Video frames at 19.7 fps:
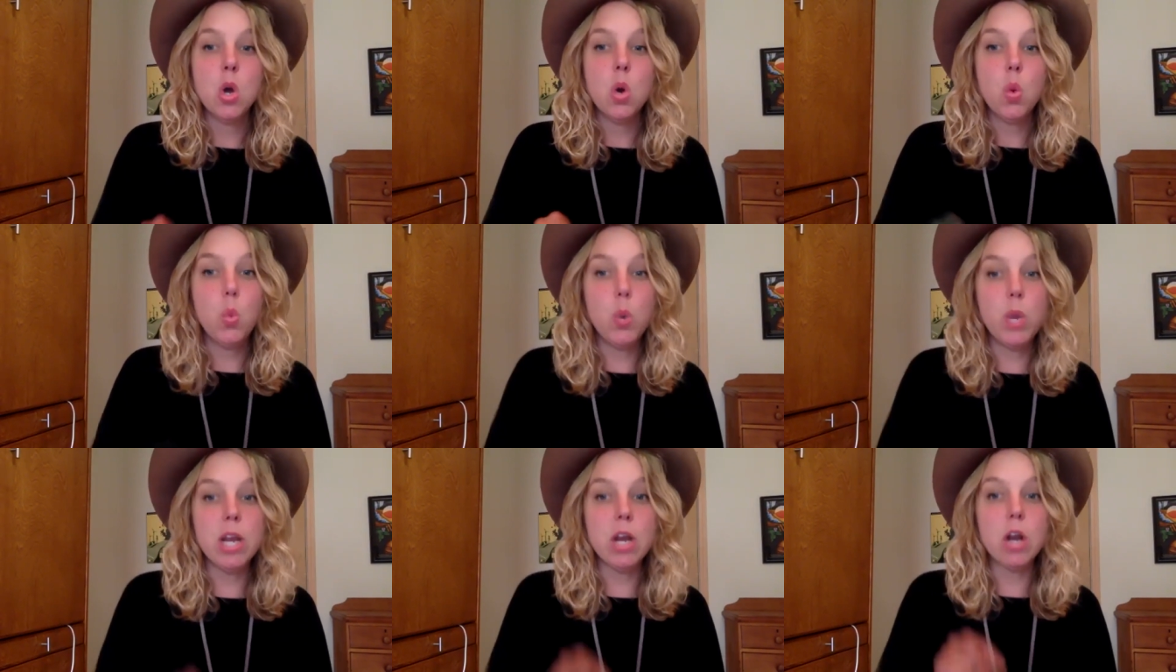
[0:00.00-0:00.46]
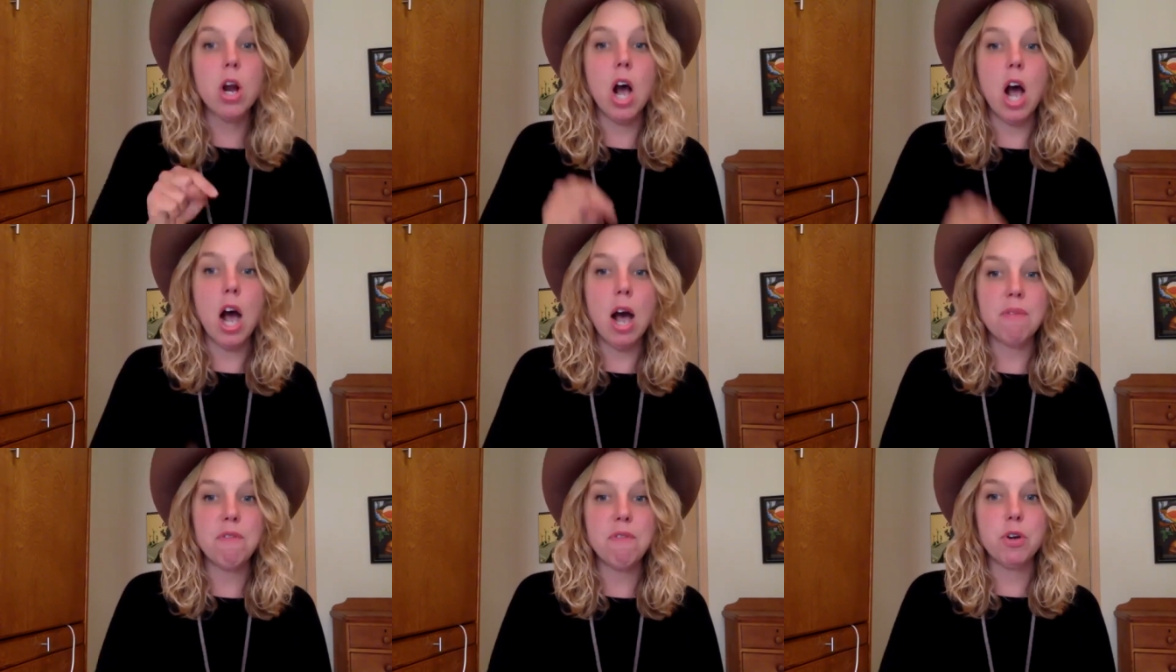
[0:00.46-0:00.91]
we are
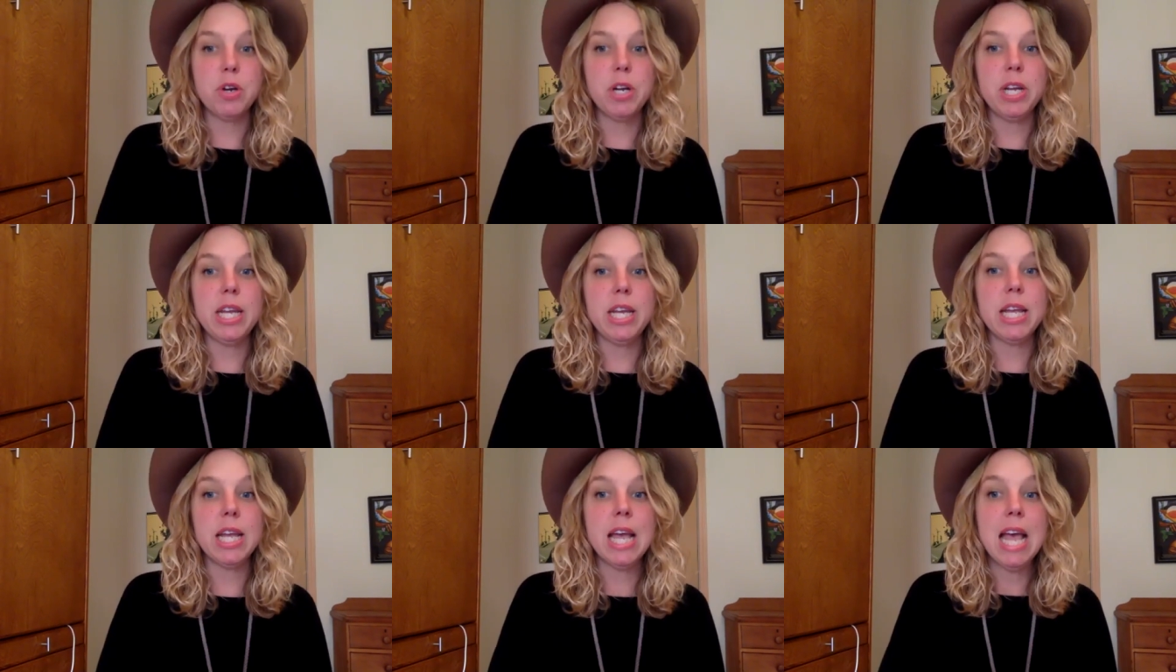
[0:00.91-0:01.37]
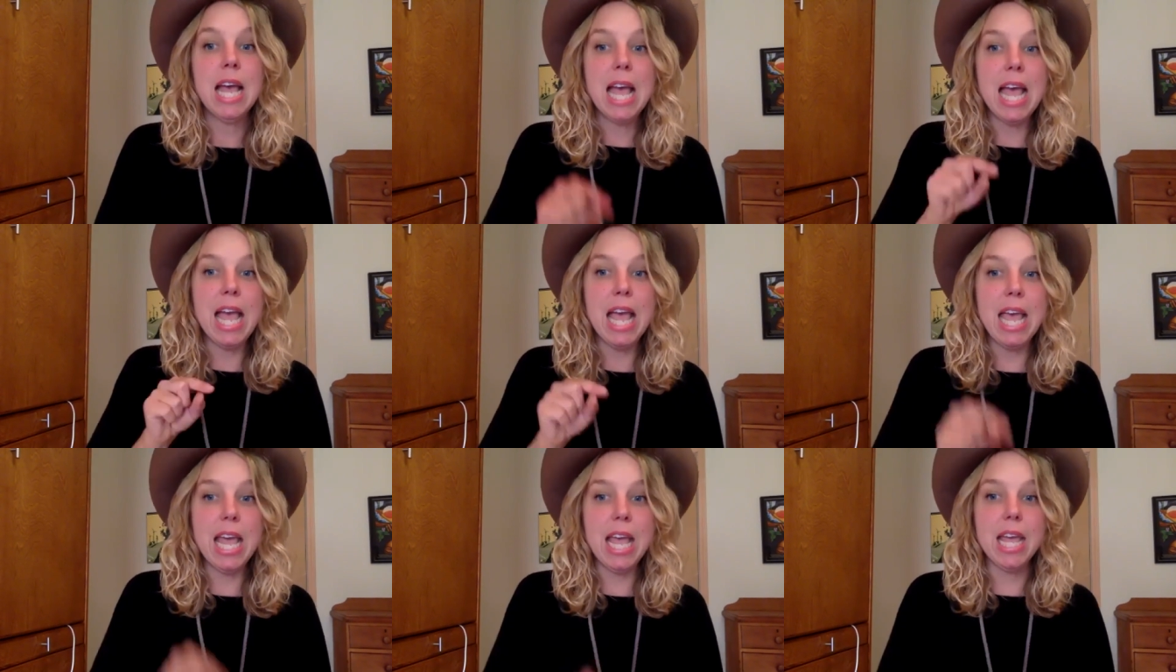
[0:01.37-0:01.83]
offering
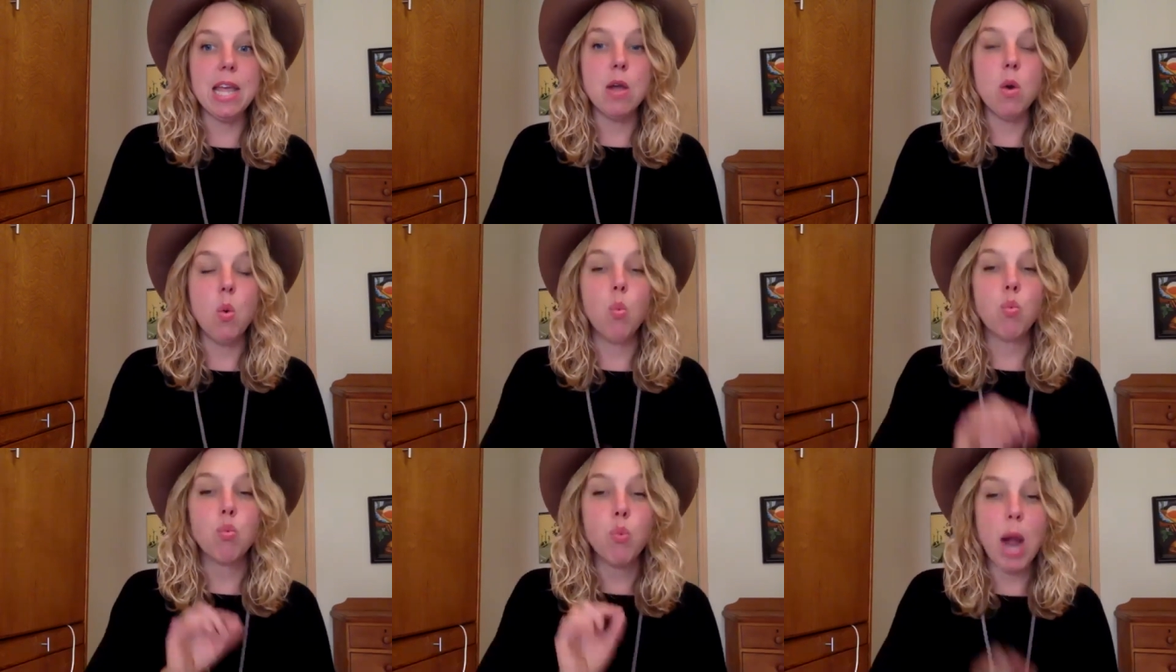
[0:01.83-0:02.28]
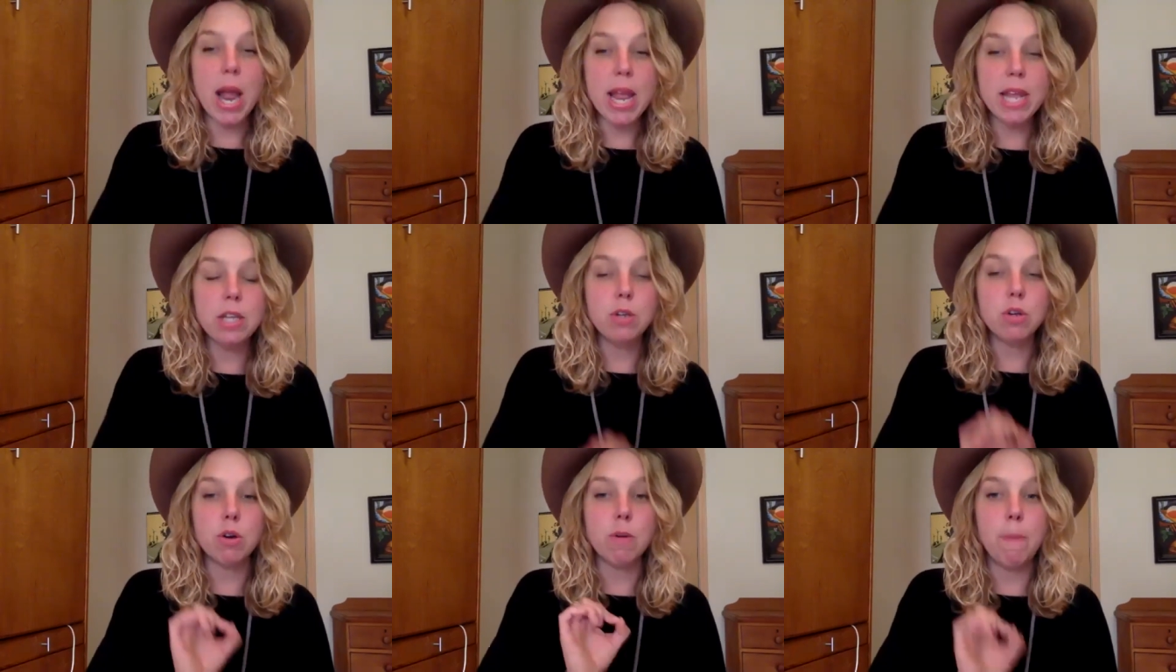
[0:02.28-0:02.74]
a
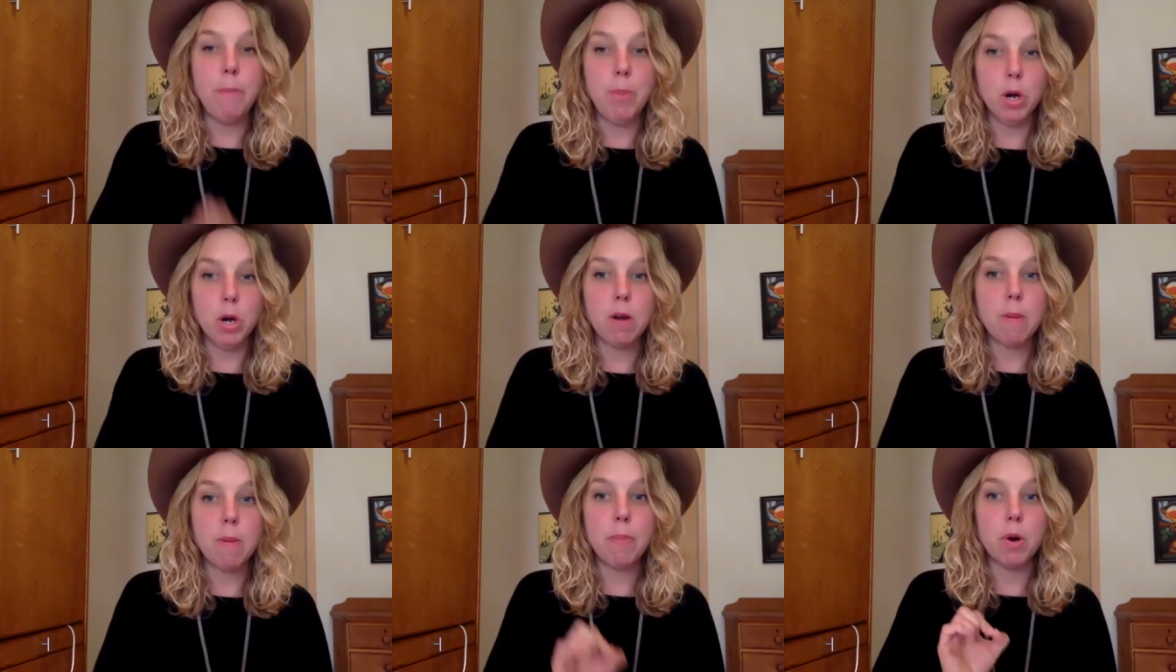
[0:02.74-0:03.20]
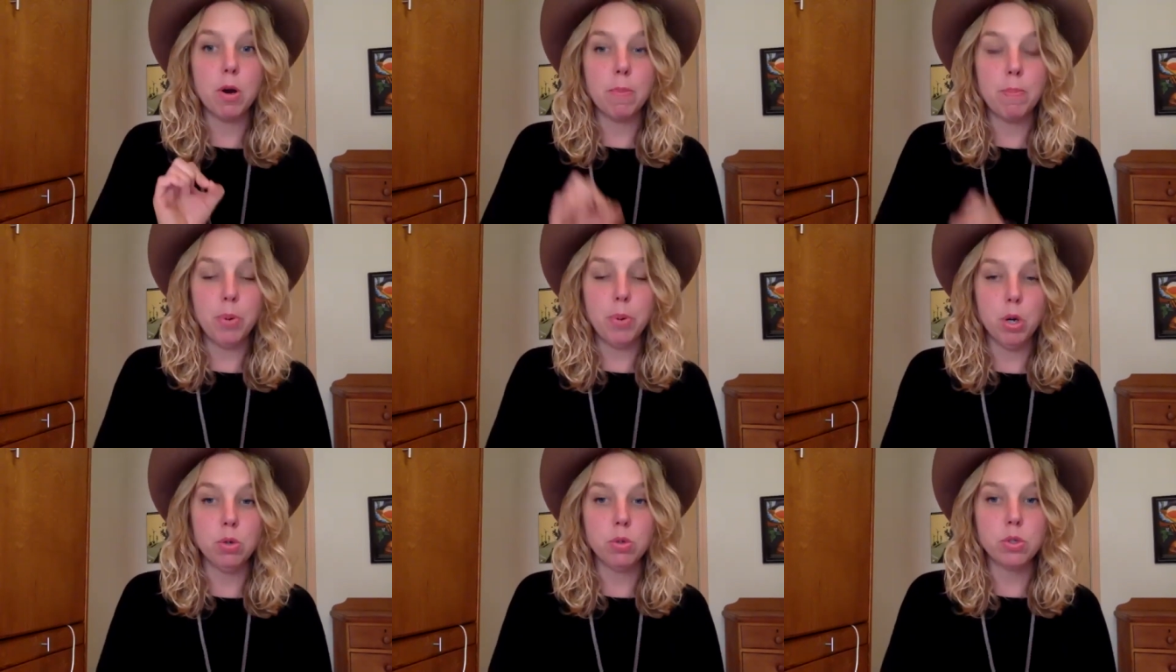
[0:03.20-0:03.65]
write your book
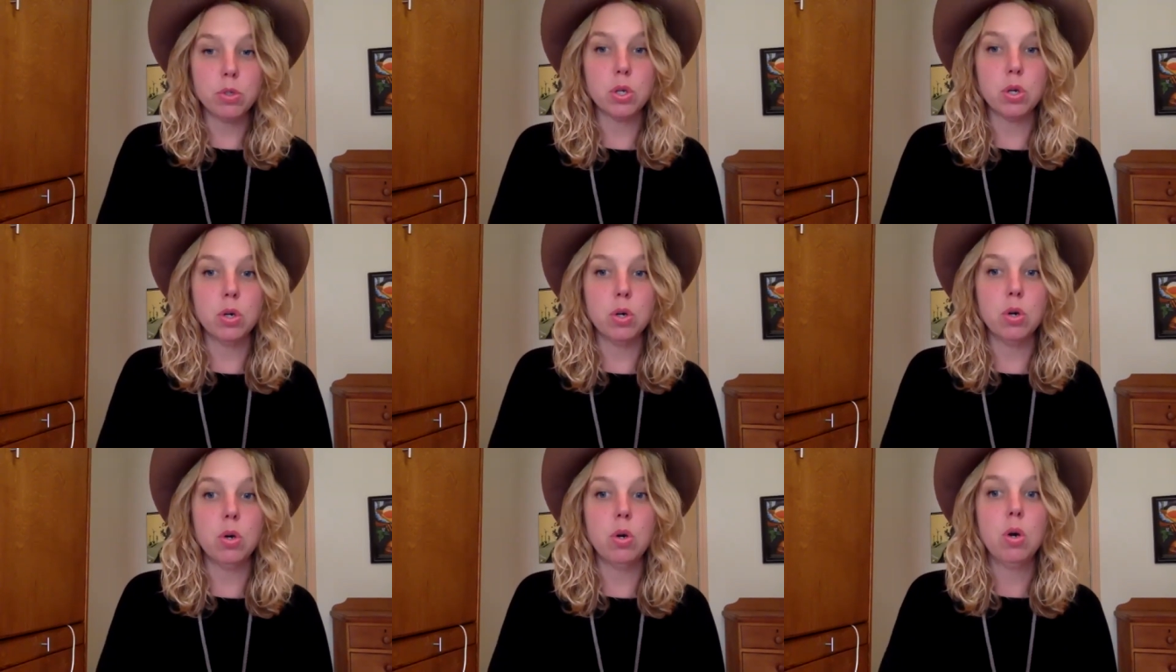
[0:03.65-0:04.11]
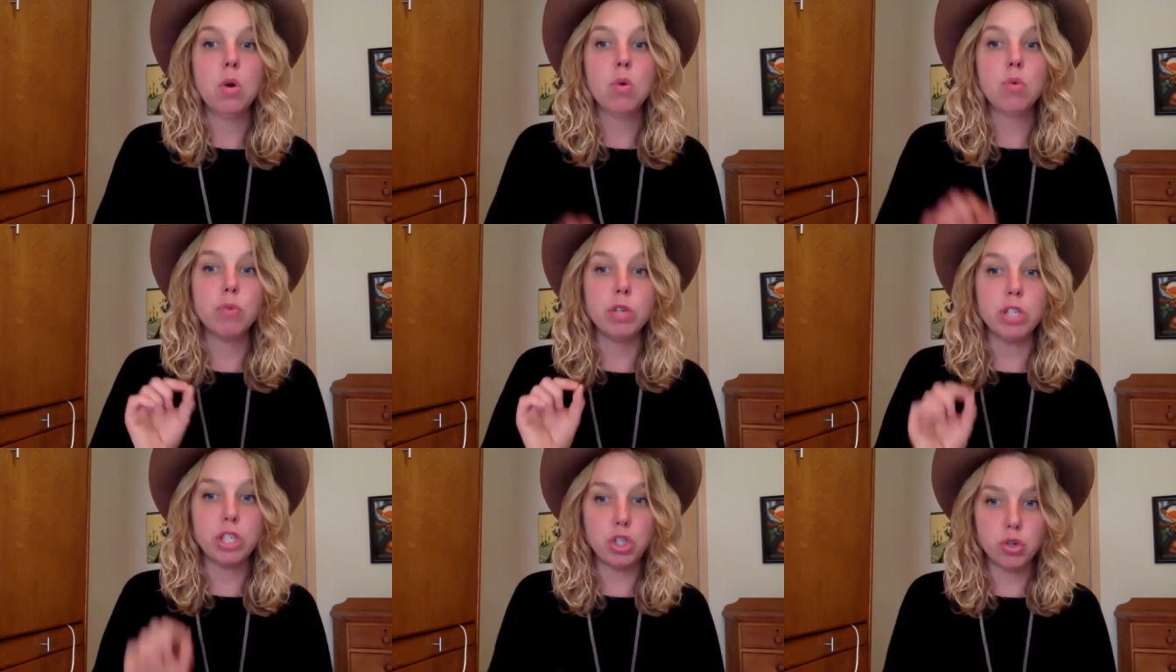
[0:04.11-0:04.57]
proposal
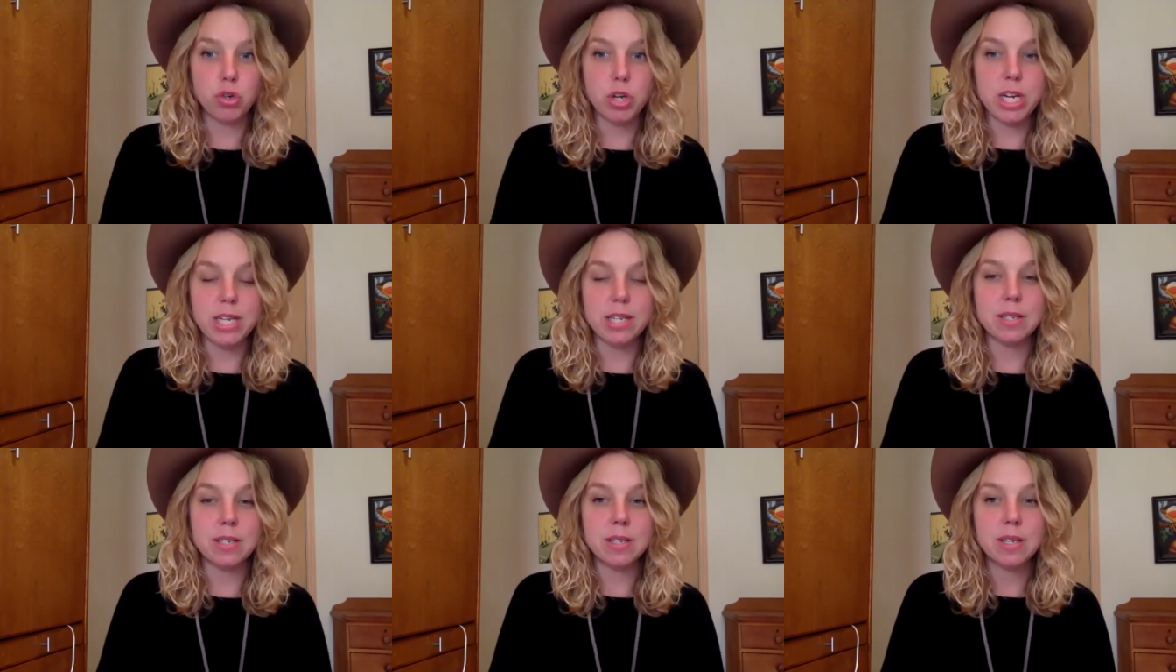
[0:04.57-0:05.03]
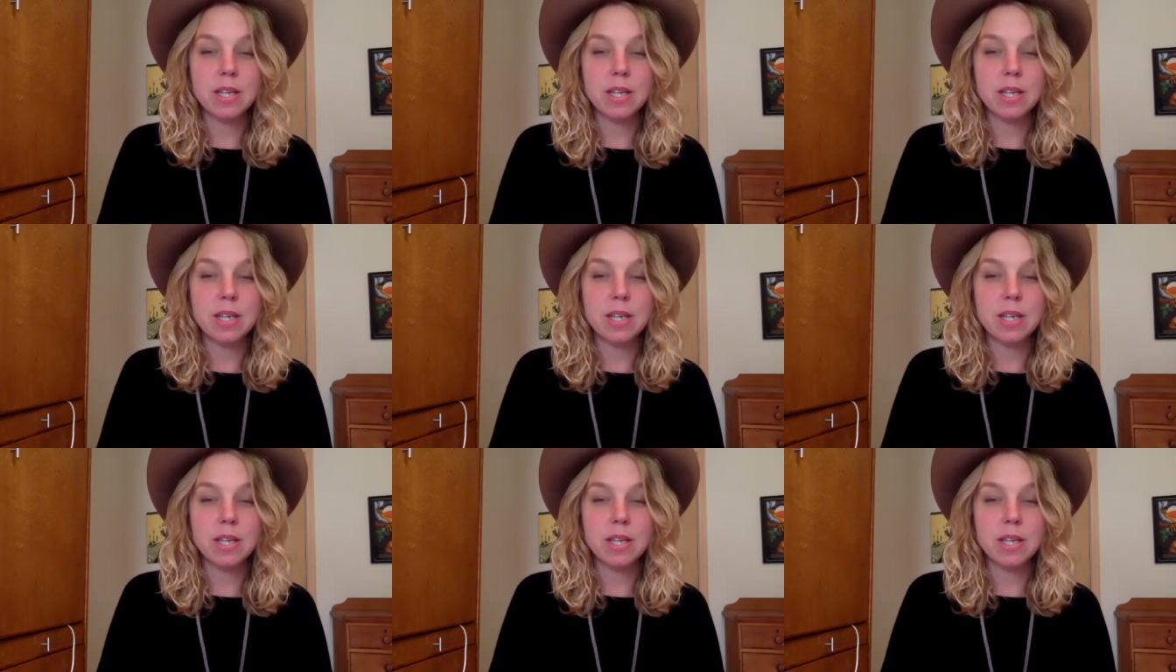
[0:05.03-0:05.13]
retreat.